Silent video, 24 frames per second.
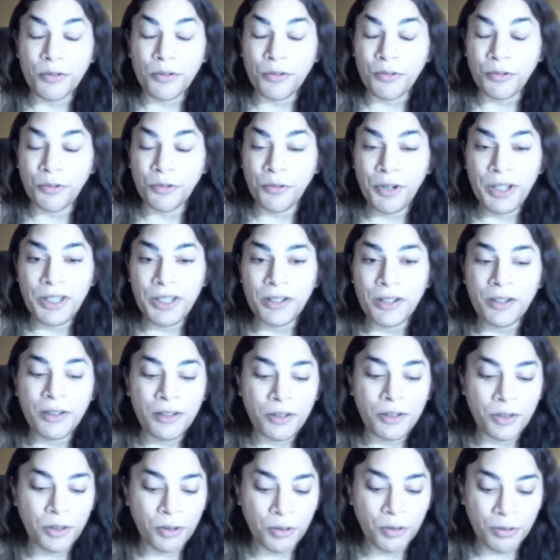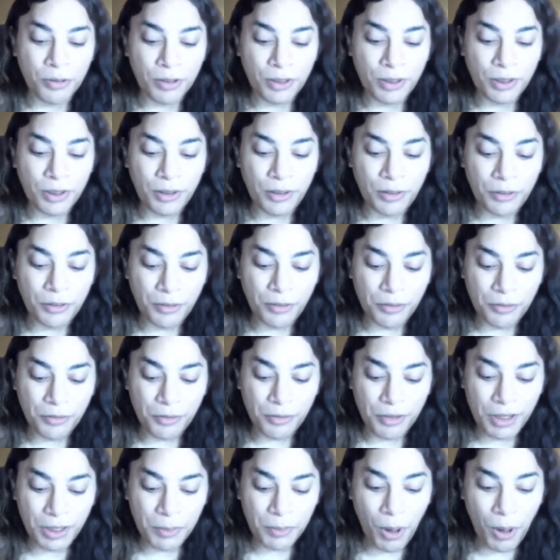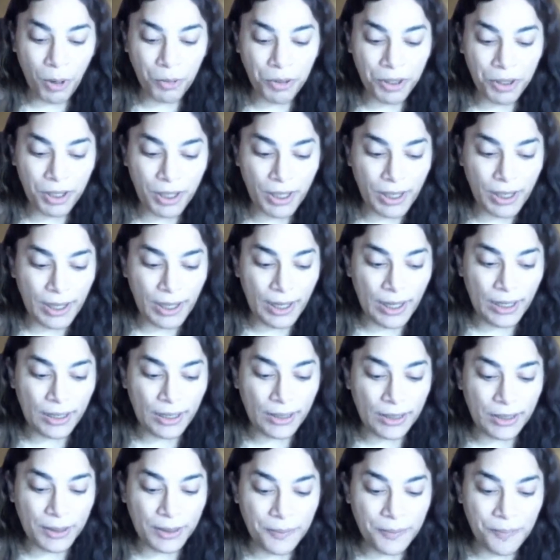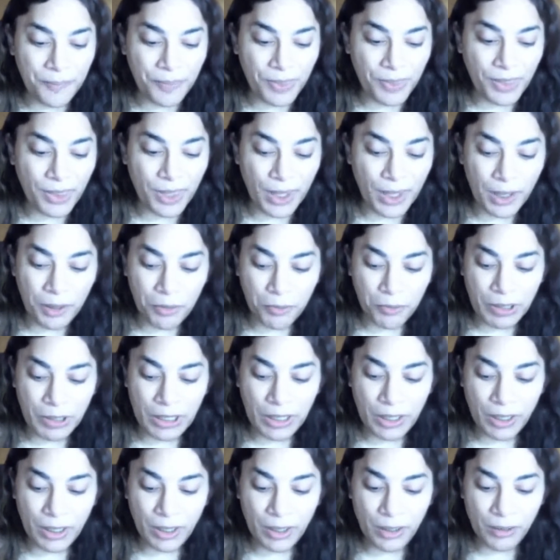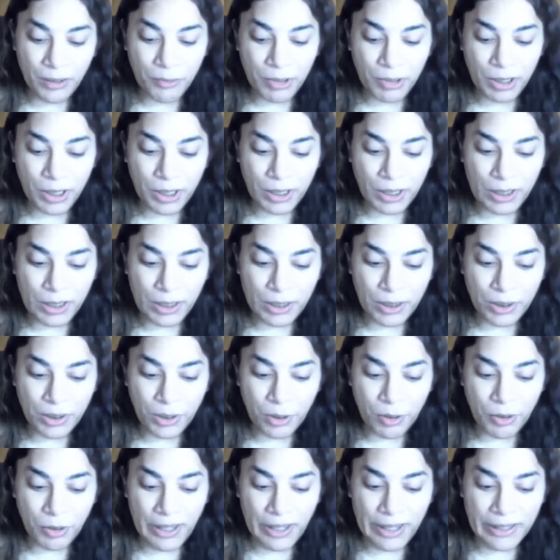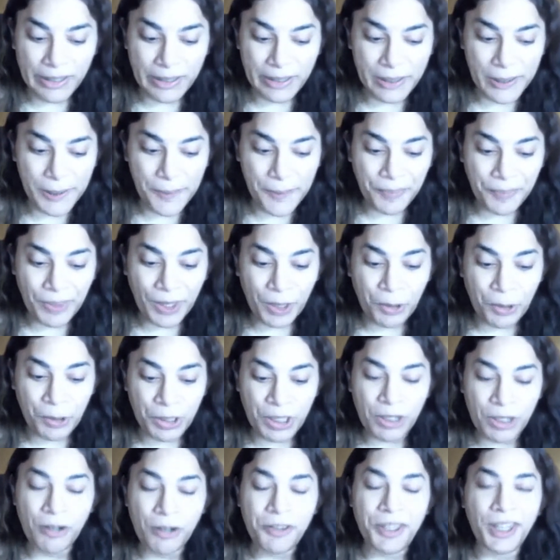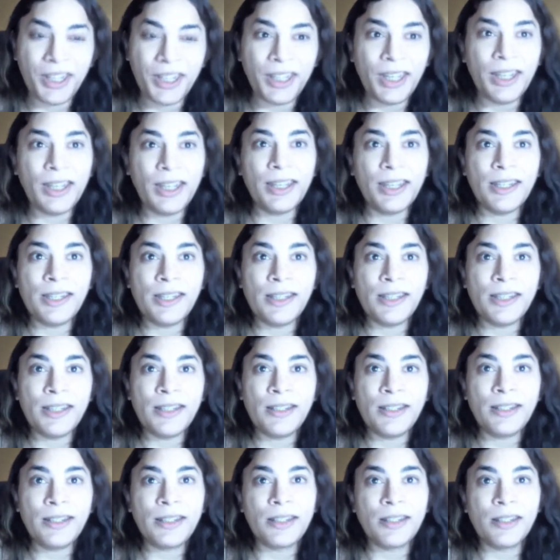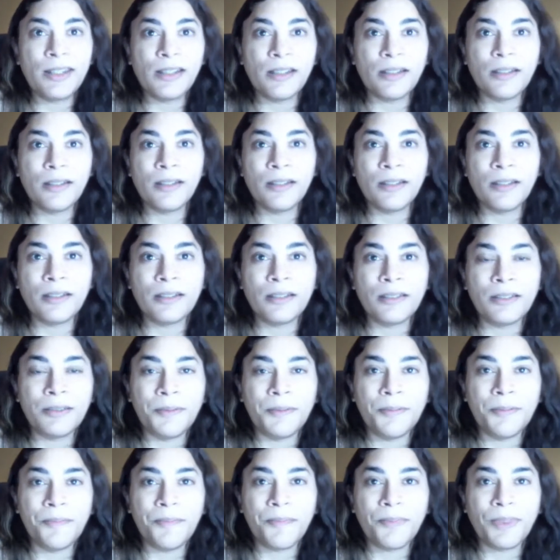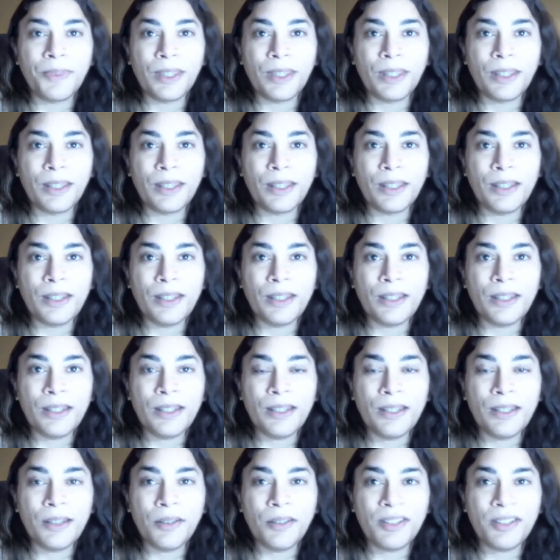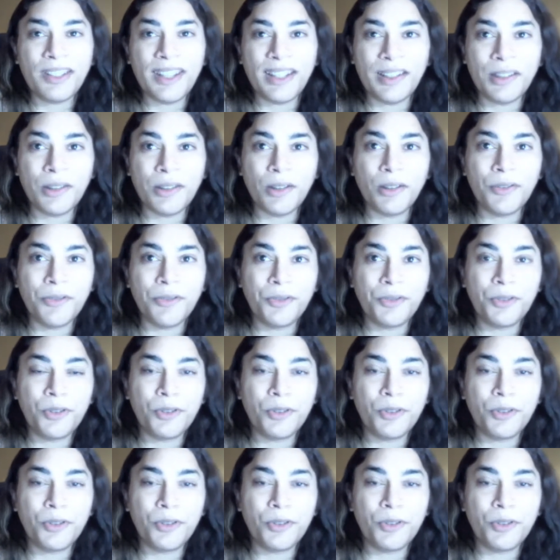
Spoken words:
reason. So you need both. Then we saw that critical thinking is a set of